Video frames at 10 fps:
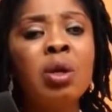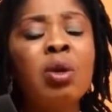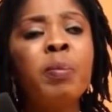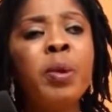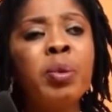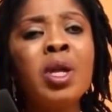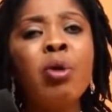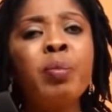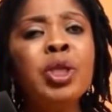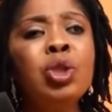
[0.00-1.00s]
not people that
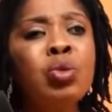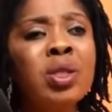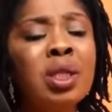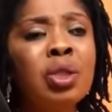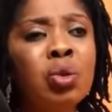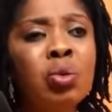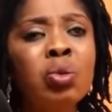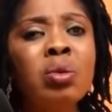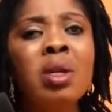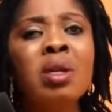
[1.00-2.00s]
will be using
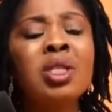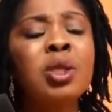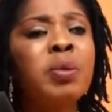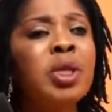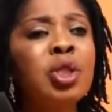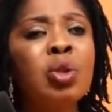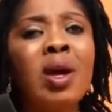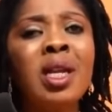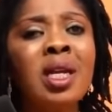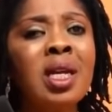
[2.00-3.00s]
you
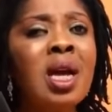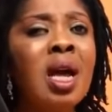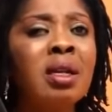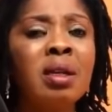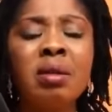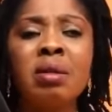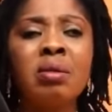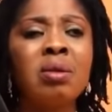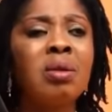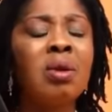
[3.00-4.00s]
spiritually and
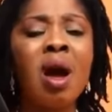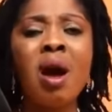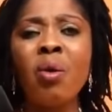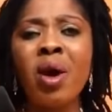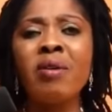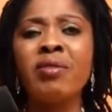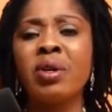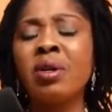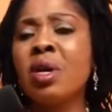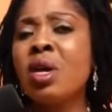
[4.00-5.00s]
however.